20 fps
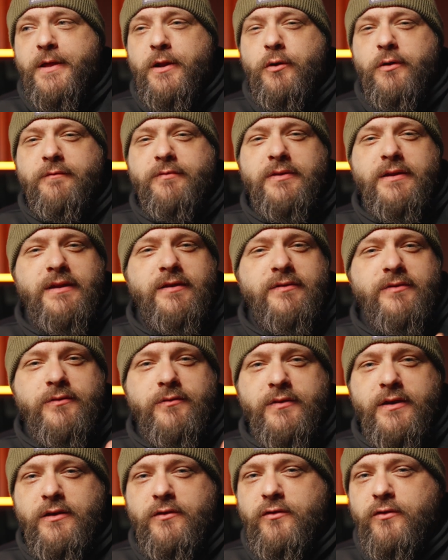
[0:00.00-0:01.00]
You know, if these
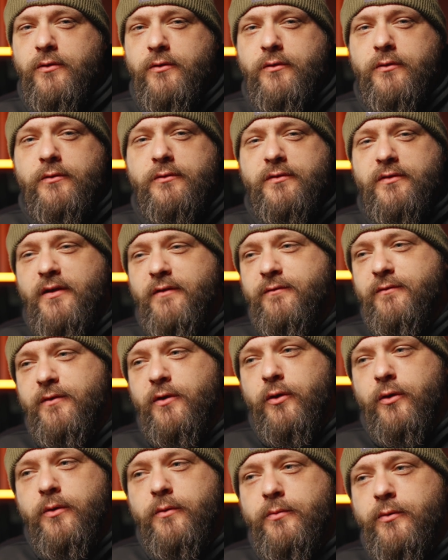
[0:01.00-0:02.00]
features, if
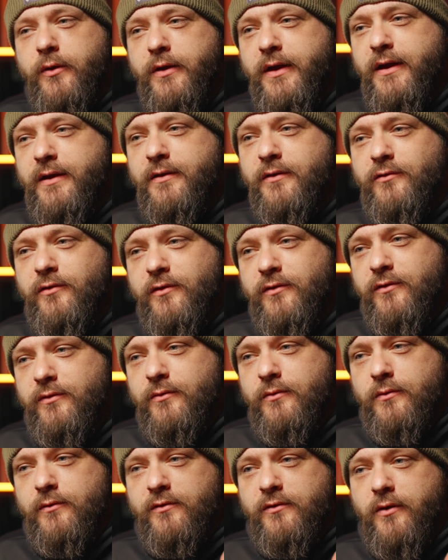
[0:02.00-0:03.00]
you're looking to
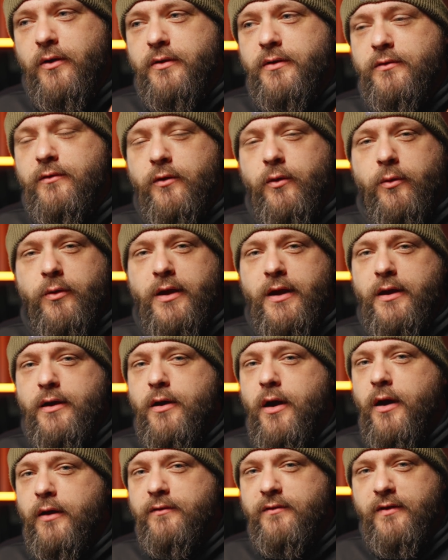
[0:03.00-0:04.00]
just starting to create
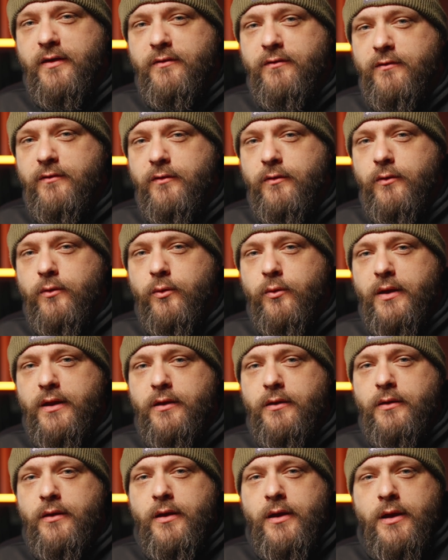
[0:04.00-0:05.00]
content too,
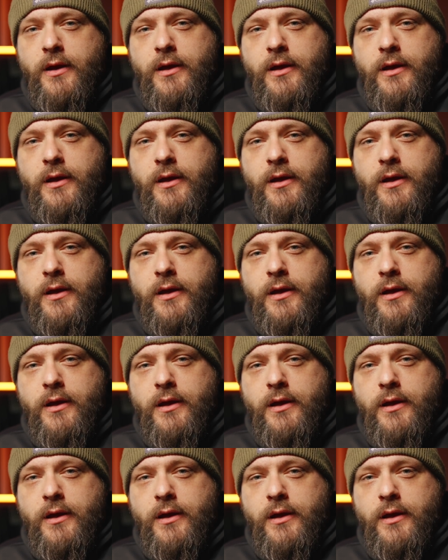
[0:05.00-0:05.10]
and